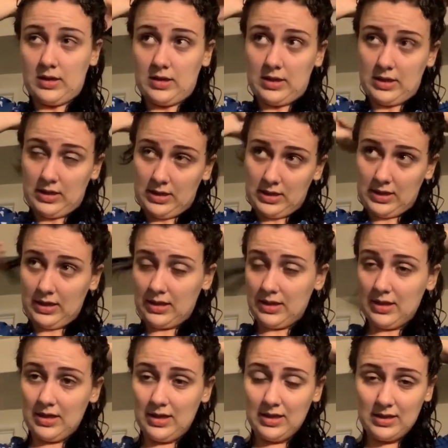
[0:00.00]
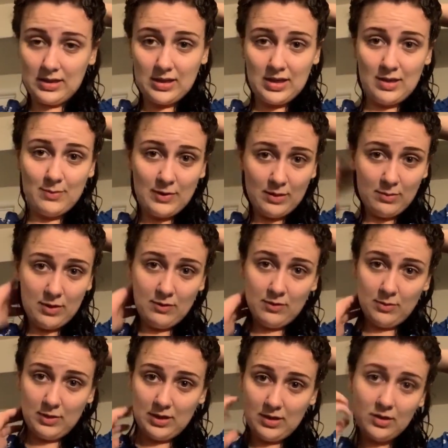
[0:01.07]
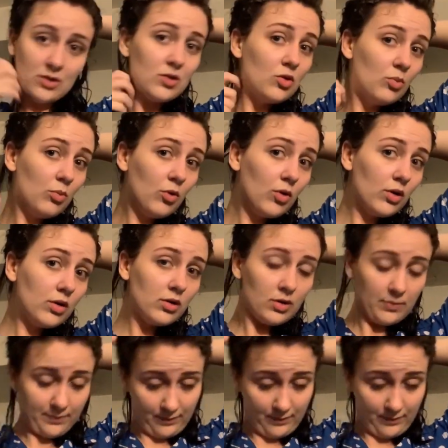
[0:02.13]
that I think that it's keeping me from getting too bored.